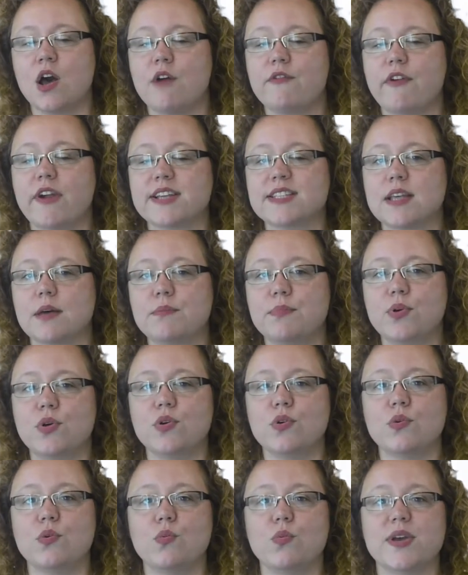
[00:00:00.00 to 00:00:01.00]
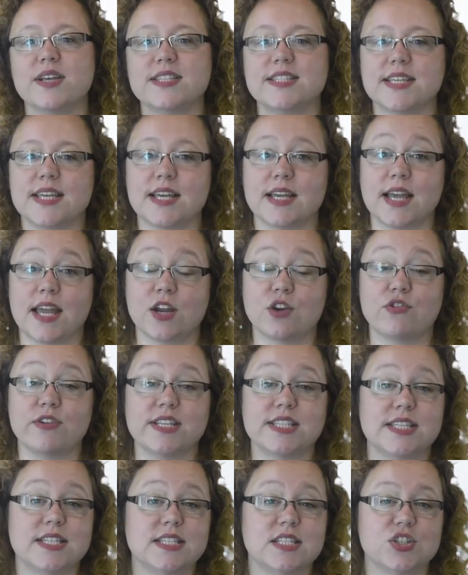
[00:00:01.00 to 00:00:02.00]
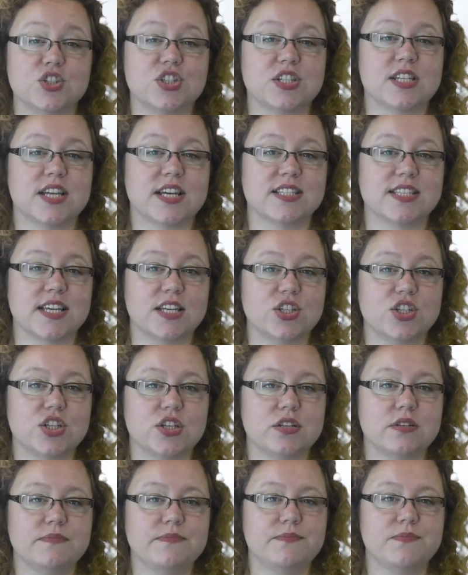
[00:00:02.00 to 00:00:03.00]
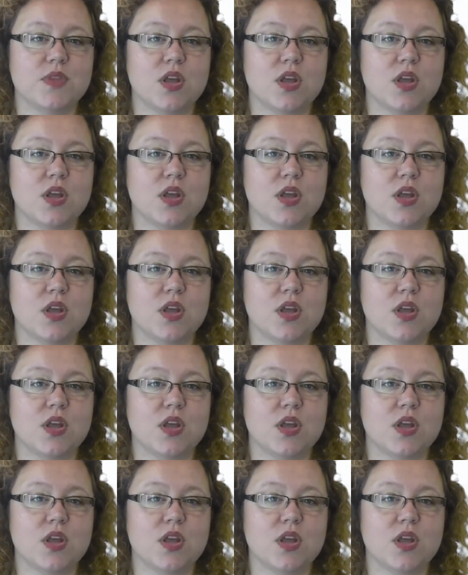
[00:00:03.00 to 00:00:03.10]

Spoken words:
For example, we're seeing increasing digitisation,